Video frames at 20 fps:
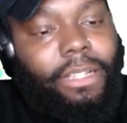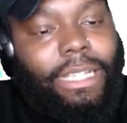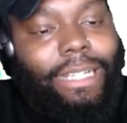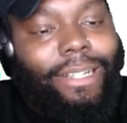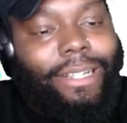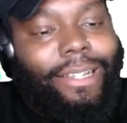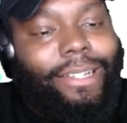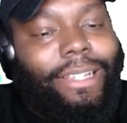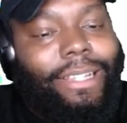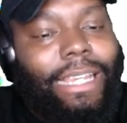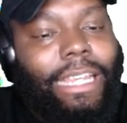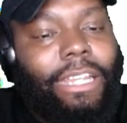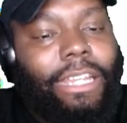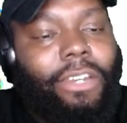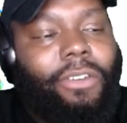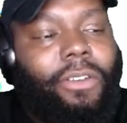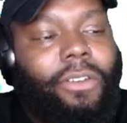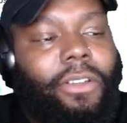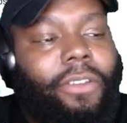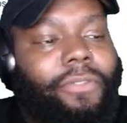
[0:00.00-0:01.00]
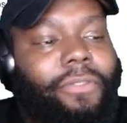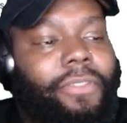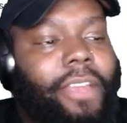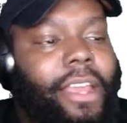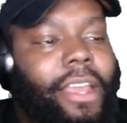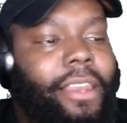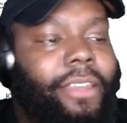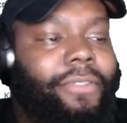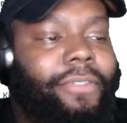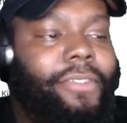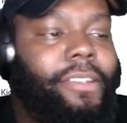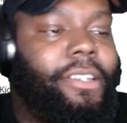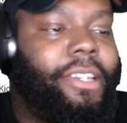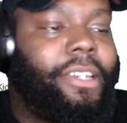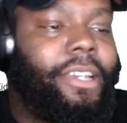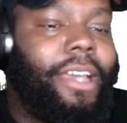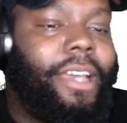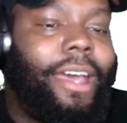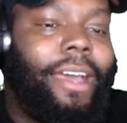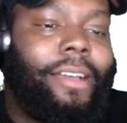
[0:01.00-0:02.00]
Let's continue to grow the family from
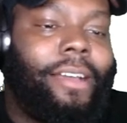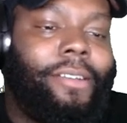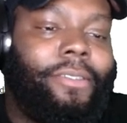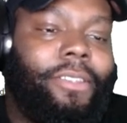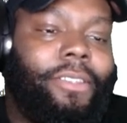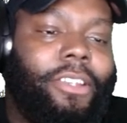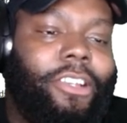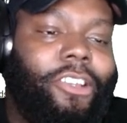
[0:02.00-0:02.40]
Chicago to the